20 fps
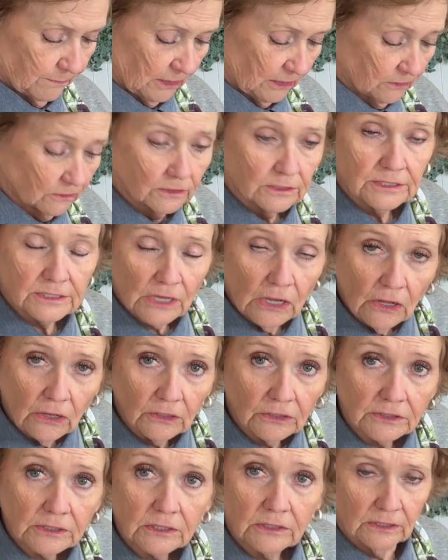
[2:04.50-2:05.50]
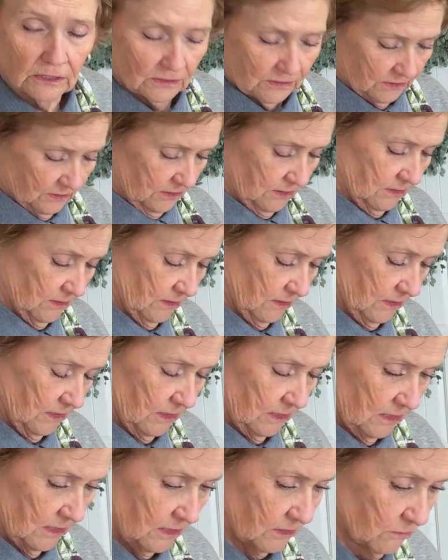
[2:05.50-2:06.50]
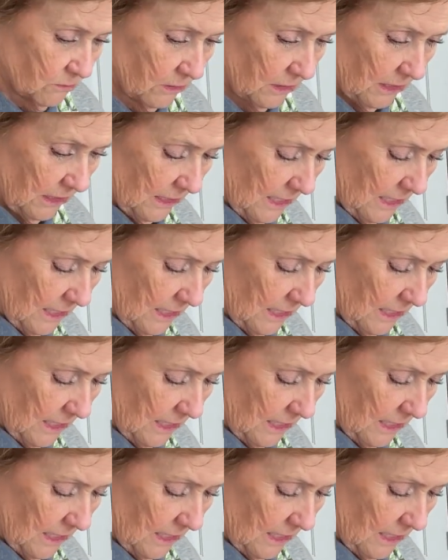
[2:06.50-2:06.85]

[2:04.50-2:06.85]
and salt, what I